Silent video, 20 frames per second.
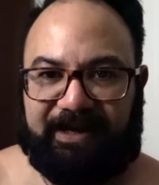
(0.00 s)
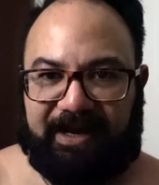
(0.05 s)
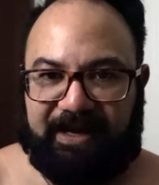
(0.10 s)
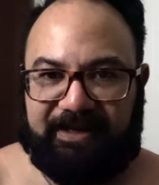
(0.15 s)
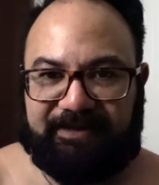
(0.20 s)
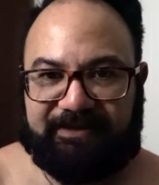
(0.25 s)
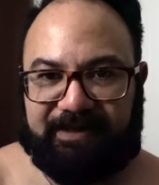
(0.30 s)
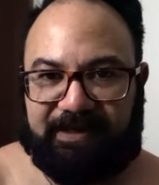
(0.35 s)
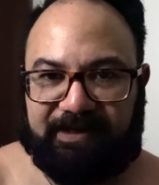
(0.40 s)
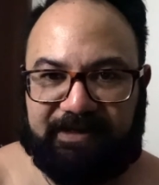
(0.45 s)

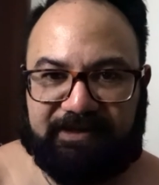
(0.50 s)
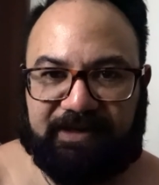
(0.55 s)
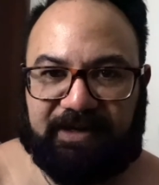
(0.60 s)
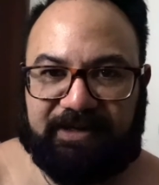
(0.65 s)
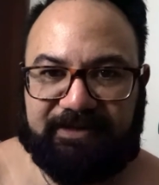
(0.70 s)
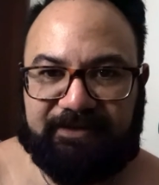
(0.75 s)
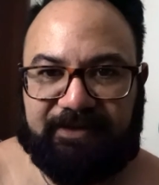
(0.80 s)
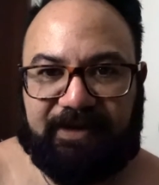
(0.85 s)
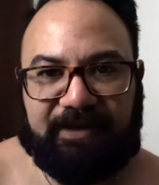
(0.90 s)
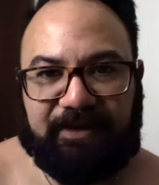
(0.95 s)
hand
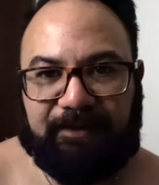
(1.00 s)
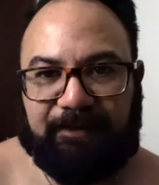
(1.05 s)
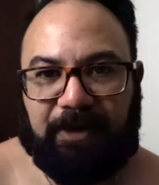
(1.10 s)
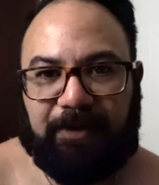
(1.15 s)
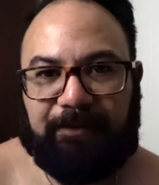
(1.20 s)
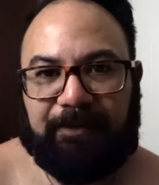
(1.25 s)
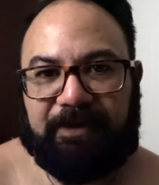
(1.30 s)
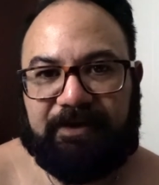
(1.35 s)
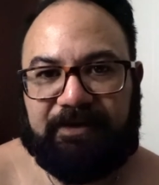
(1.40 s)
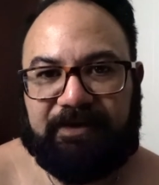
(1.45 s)
sanitizer at the
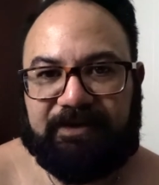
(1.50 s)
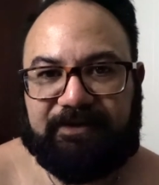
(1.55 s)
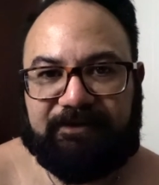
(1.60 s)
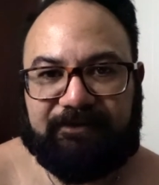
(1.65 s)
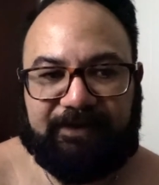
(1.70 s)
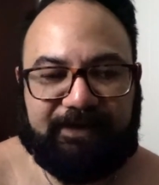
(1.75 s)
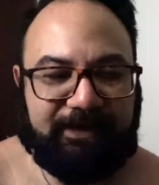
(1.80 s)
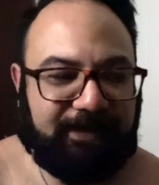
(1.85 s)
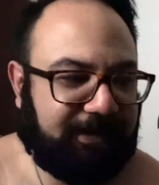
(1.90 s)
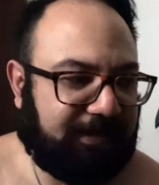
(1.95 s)
moment. It's
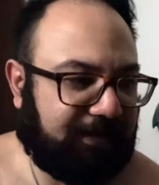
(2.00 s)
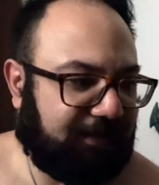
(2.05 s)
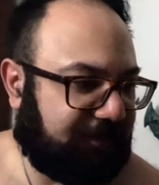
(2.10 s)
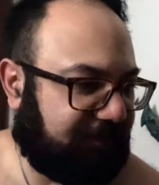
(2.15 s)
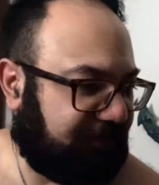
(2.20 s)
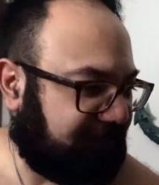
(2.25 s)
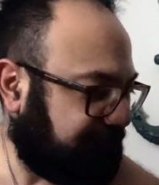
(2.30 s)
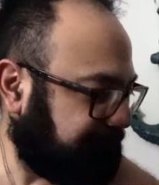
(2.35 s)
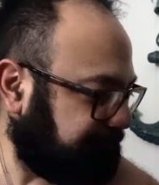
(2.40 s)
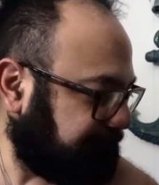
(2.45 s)

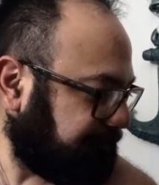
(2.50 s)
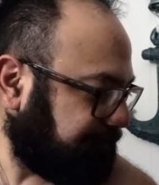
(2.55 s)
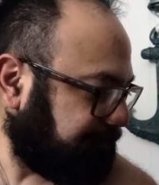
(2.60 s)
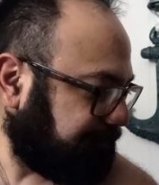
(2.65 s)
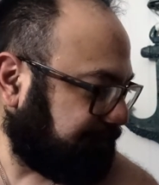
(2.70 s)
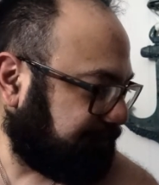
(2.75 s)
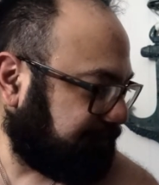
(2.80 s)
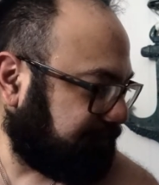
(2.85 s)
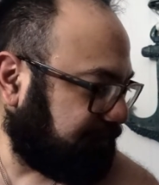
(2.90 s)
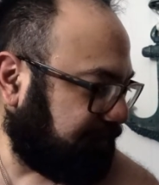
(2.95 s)
ridiculous.
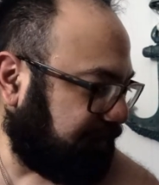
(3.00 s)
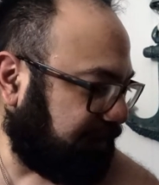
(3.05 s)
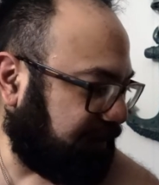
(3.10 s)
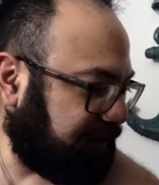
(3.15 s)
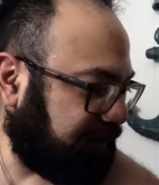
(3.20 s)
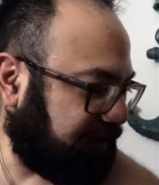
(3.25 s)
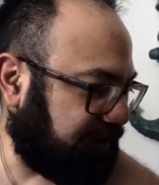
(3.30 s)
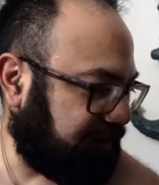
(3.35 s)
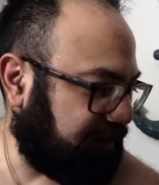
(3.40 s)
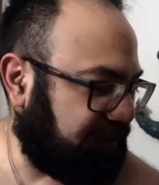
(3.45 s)

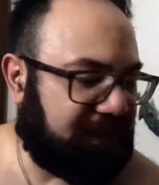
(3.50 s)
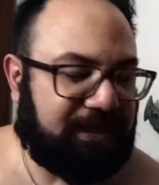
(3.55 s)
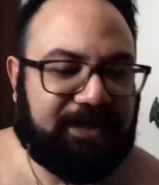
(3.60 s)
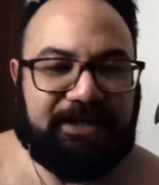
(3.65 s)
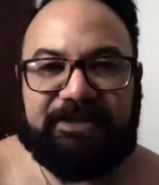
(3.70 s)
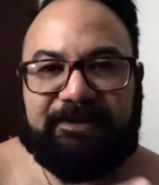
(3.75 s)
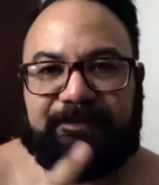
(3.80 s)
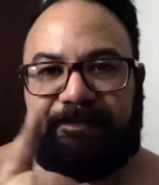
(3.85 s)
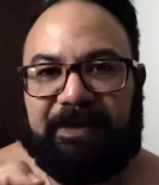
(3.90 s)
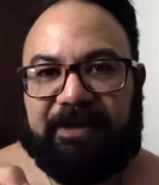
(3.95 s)
Uh,
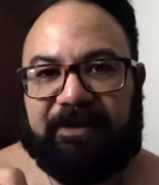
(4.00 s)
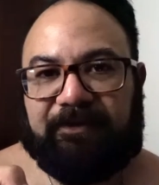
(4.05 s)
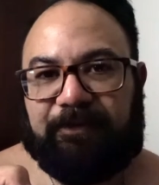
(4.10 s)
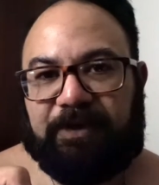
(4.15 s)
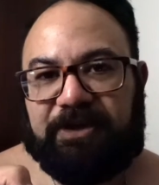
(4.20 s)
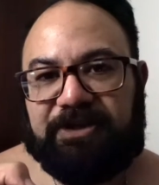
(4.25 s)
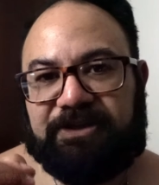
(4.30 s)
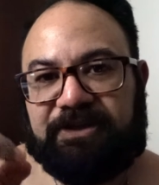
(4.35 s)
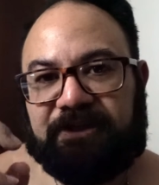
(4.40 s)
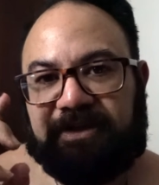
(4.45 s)
speaking of
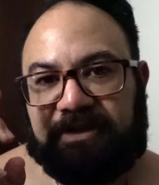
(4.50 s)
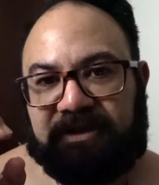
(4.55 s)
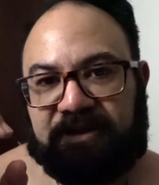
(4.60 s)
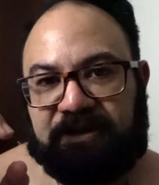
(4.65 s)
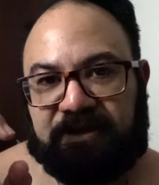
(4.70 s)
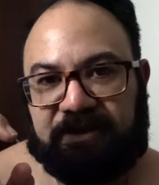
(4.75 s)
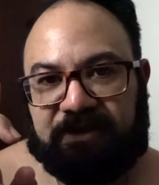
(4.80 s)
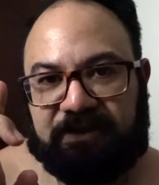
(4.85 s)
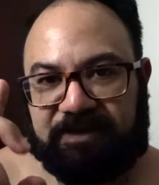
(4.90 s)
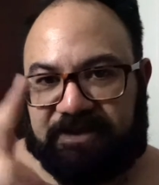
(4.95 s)
which,
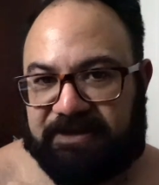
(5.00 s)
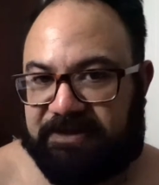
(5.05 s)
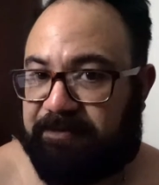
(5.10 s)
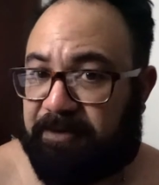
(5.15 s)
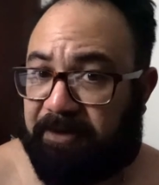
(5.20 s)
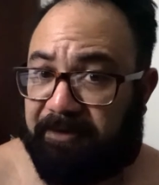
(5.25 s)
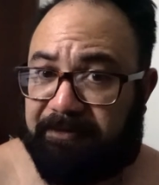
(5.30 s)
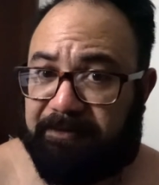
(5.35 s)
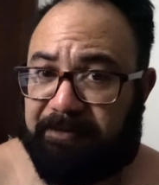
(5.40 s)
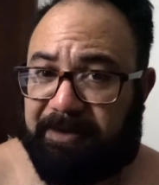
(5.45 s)
this is
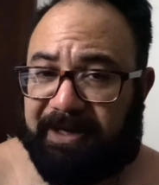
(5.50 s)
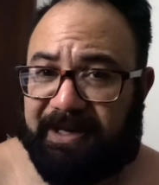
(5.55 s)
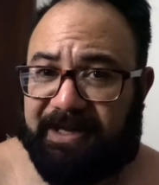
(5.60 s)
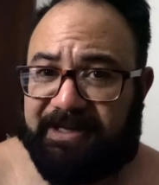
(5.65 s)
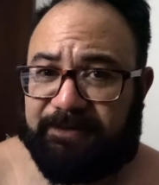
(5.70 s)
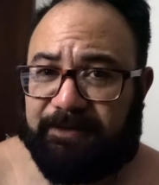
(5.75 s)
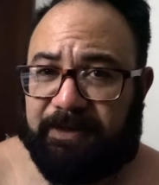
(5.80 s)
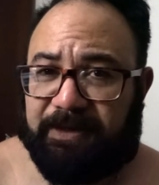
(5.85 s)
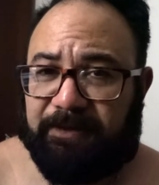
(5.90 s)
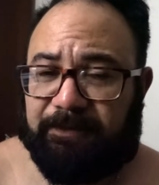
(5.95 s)
probably my
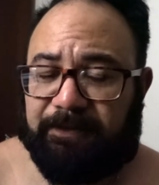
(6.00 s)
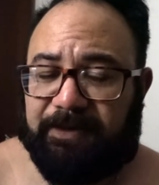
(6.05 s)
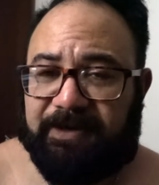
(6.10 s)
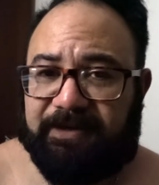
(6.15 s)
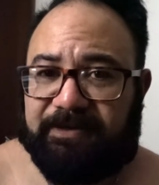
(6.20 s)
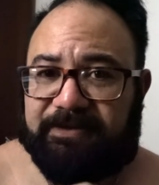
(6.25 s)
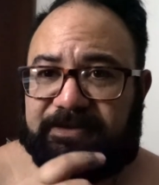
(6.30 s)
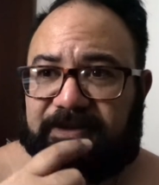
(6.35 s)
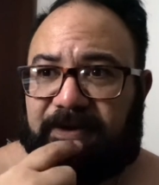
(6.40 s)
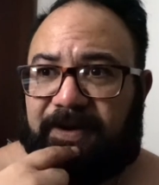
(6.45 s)
last week of
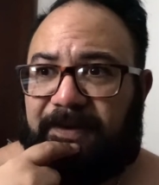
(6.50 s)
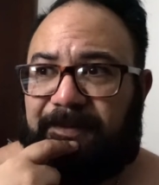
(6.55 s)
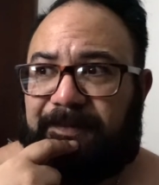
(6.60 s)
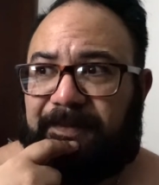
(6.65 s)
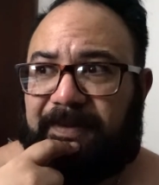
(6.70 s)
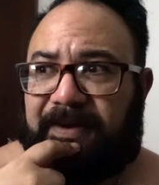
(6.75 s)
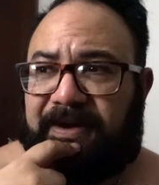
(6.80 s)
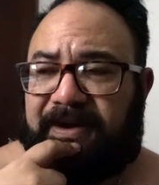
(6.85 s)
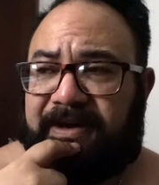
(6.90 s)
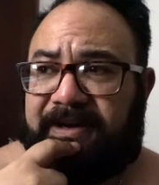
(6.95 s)
work, so I
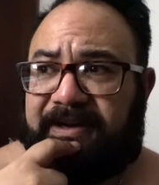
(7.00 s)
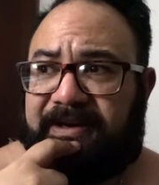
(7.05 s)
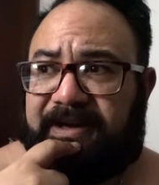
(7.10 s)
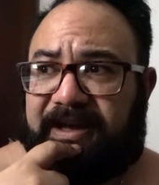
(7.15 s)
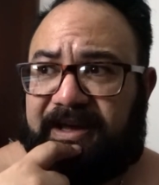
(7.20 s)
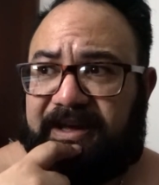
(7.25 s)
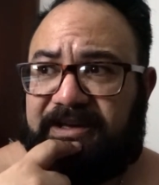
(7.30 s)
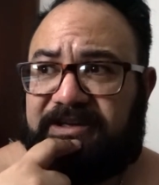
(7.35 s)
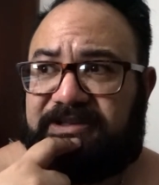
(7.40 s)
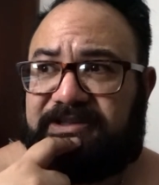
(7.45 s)
might
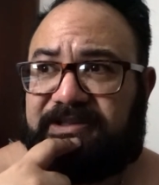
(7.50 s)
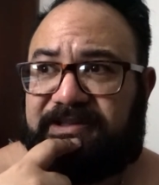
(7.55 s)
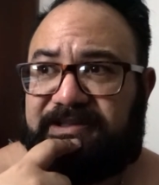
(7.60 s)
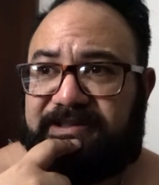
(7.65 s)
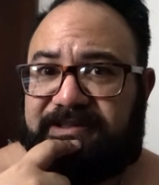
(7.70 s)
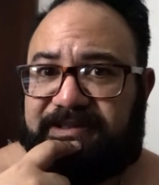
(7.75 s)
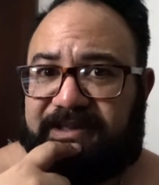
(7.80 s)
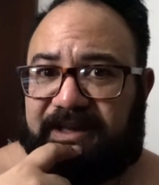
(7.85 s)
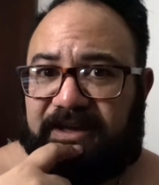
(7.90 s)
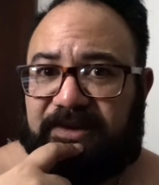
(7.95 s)
actually
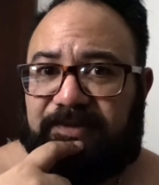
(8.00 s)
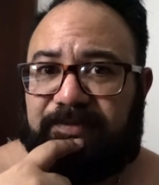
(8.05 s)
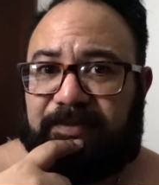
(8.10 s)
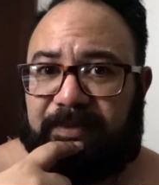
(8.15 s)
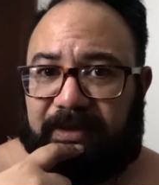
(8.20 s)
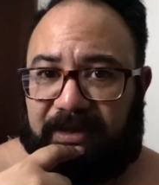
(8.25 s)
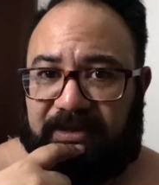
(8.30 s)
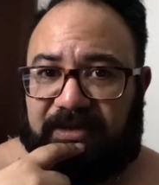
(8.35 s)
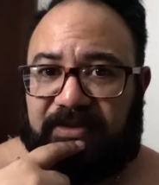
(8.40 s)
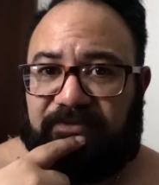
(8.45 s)
start
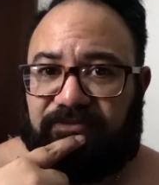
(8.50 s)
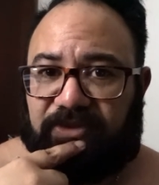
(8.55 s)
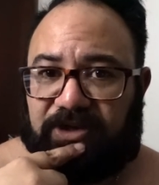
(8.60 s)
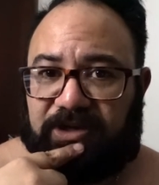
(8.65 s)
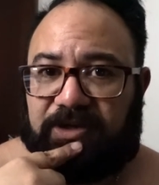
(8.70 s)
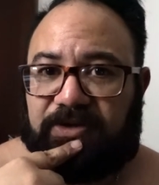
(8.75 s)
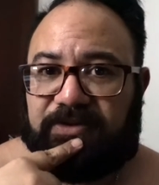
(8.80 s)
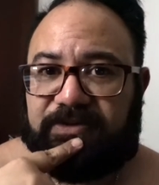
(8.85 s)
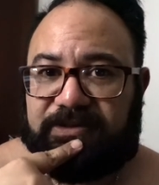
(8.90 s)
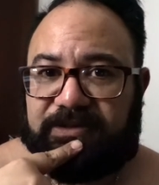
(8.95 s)
making
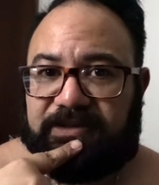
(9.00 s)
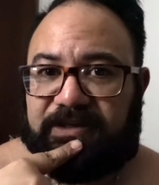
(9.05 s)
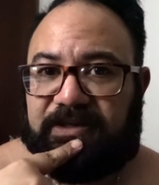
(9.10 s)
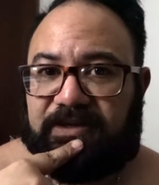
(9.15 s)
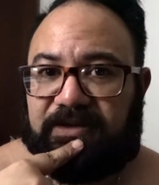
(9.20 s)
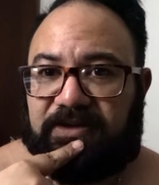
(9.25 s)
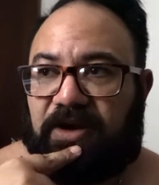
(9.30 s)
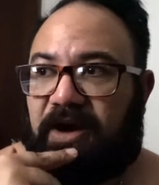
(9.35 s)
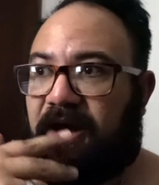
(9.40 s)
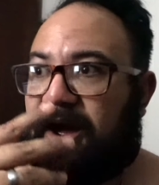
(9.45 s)
videos
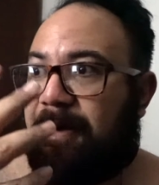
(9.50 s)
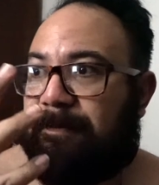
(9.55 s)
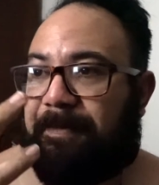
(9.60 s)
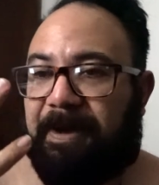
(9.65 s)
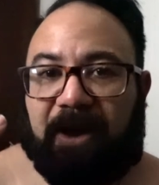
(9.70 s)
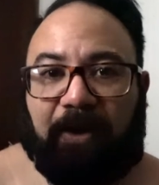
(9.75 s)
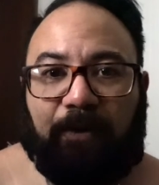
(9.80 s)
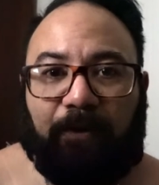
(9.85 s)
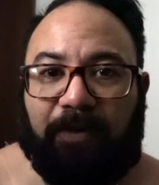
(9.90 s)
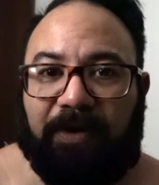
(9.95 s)
again.
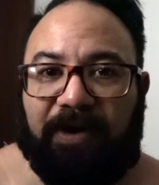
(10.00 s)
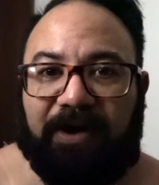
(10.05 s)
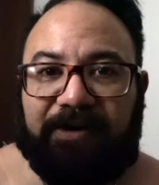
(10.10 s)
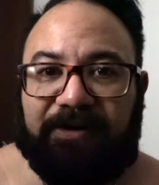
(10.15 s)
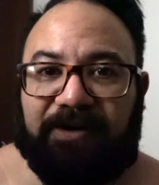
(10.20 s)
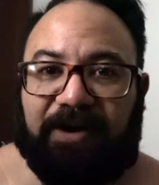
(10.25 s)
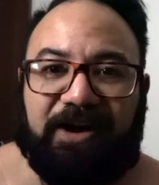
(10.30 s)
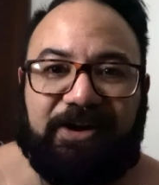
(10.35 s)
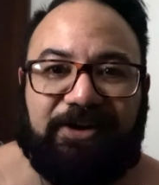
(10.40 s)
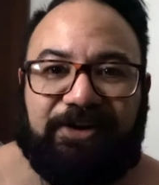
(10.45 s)
About what?
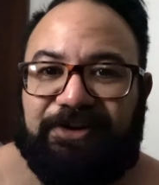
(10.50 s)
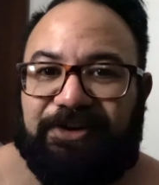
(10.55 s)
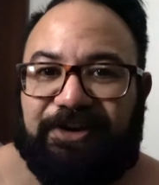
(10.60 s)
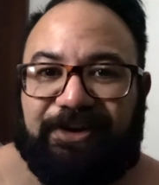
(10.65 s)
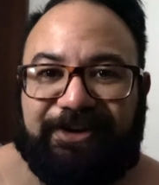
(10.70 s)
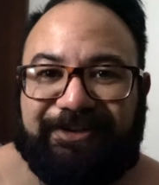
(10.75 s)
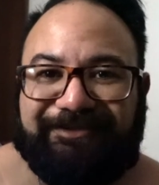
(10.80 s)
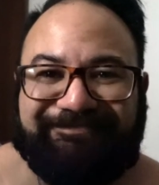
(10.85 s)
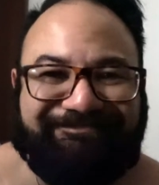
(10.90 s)
I don't know.